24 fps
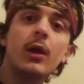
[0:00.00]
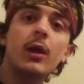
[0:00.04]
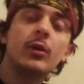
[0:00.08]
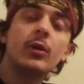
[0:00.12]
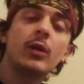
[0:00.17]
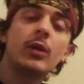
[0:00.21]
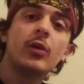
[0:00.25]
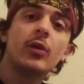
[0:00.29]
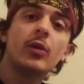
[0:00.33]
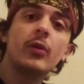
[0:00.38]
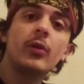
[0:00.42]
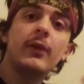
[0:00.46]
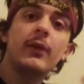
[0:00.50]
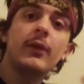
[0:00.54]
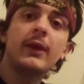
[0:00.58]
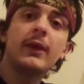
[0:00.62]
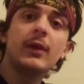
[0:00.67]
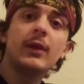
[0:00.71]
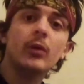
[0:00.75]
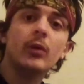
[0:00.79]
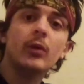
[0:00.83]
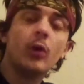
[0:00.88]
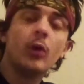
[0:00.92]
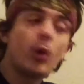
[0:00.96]
so that they
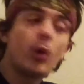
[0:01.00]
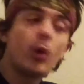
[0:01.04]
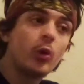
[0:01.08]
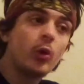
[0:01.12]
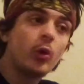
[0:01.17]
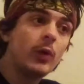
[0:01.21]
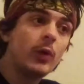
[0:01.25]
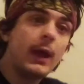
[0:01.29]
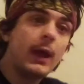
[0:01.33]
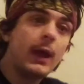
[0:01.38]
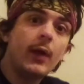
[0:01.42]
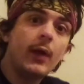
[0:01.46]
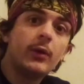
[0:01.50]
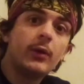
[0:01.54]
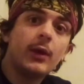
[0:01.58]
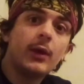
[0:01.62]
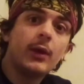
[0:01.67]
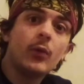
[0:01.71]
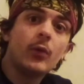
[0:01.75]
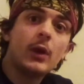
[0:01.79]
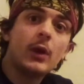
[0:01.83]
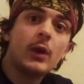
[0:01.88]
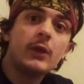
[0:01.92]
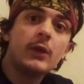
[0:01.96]
can learn how to get
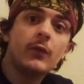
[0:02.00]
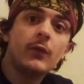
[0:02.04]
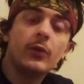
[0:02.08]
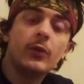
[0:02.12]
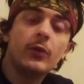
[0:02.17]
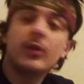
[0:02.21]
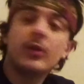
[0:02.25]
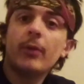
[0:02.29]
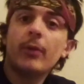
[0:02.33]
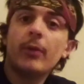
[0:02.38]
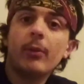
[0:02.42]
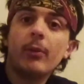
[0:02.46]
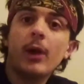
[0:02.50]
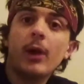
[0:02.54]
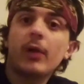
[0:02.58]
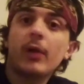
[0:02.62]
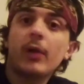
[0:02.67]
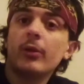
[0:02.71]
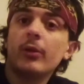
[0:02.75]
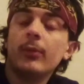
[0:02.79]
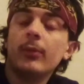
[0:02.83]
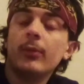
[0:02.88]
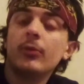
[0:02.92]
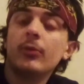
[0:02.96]
ready for the zombie
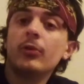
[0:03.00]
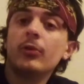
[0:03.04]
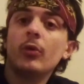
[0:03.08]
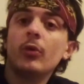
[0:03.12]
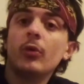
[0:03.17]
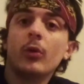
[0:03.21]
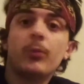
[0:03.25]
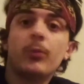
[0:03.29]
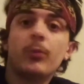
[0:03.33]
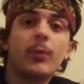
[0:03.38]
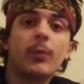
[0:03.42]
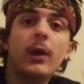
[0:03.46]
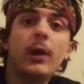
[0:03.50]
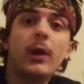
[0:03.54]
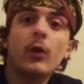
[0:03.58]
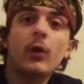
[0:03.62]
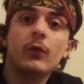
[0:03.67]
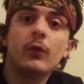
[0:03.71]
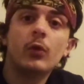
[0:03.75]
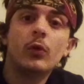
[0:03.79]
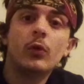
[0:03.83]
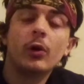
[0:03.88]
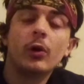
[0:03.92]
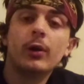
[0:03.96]
apocalypse or prepare
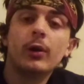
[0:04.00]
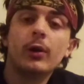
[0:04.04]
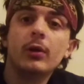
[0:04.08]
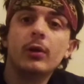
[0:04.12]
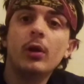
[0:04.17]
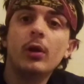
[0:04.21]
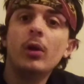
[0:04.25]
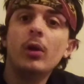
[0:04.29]
for it.